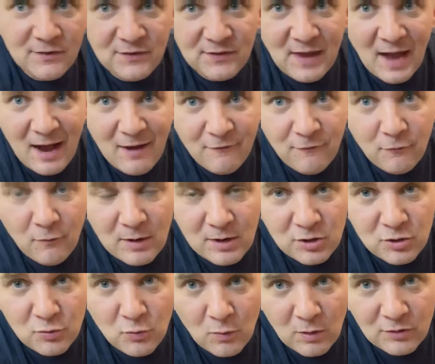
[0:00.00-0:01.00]
tough when
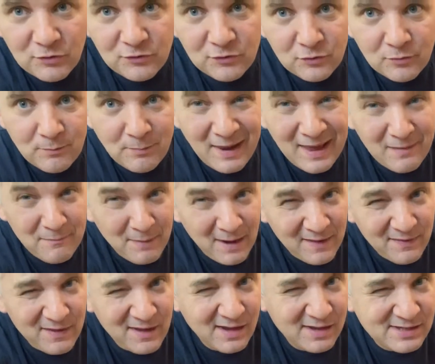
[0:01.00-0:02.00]
you want to play
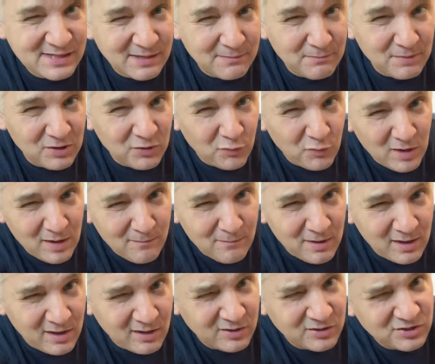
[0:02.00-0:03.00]
bendings in between
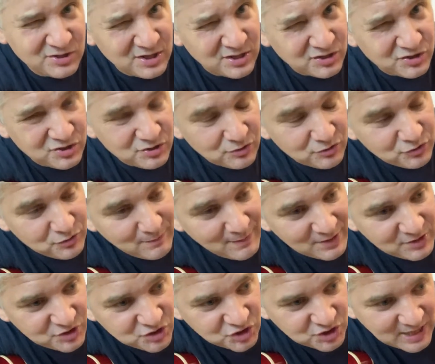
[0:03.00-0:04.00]
because there's not too
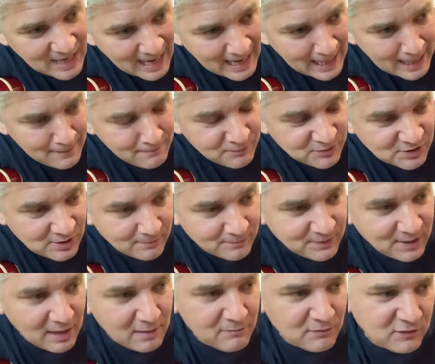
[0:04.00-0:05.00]
much time
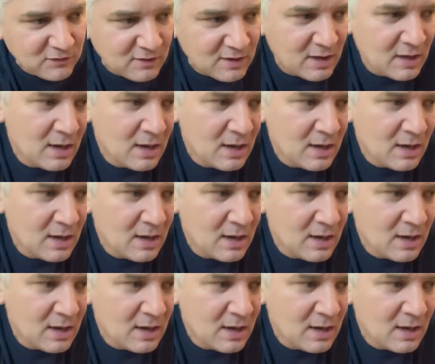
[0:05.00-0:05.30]
sometimes,